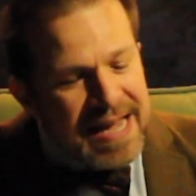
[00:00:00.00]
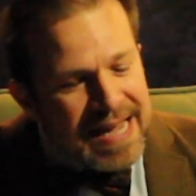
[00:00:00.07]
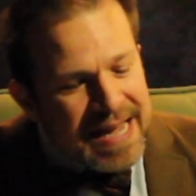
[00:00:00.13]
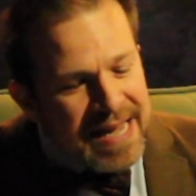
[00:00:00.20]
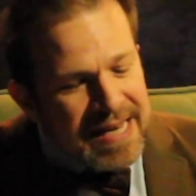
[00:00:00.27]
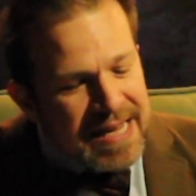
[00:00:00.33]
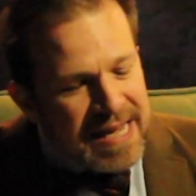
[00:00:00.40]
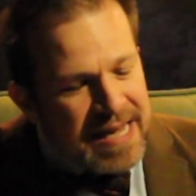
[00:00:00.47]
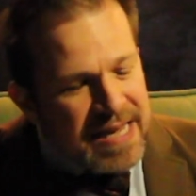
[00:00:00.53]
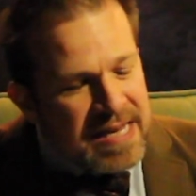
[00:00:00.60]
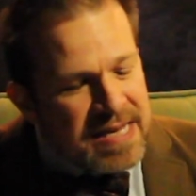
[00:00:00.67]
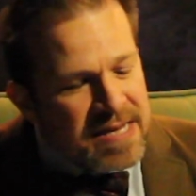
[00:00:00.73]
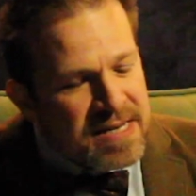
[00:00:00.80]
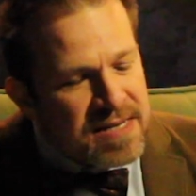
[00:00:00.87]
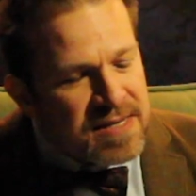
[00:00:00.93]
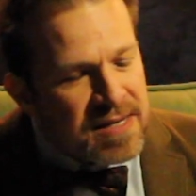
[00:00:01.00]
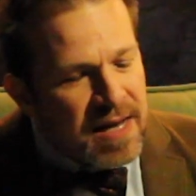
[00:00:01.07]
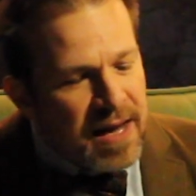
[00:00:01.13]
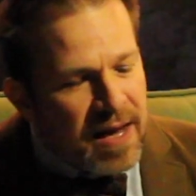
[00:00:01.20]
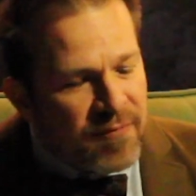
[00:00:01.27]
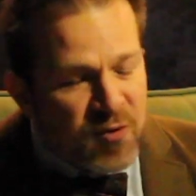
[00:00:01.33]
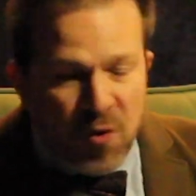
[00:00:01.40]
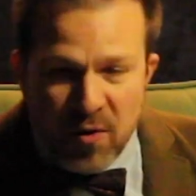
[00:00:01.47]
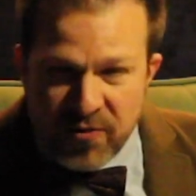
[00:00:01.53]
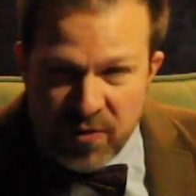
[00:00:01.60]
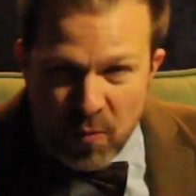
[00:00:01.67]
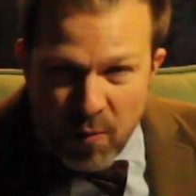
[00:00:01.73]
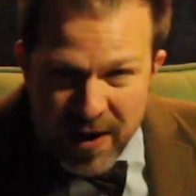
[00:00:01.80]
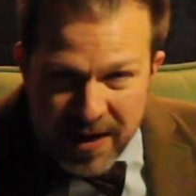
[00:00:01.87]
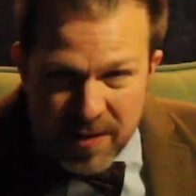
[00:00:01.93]
It is, of course, a
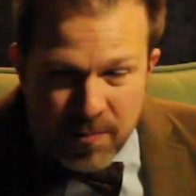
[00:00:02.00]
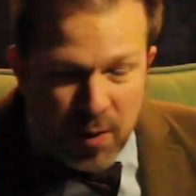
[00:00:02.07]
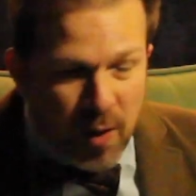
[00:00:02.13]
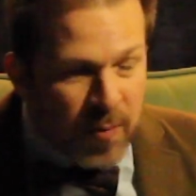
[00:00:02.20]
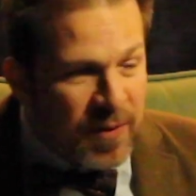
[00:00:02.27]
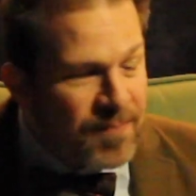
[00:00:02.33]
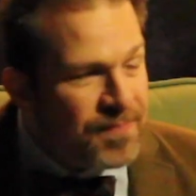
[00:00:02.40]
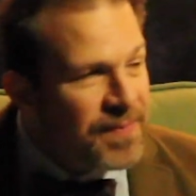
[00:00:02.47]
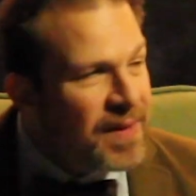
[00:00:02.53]
wheated bourbon,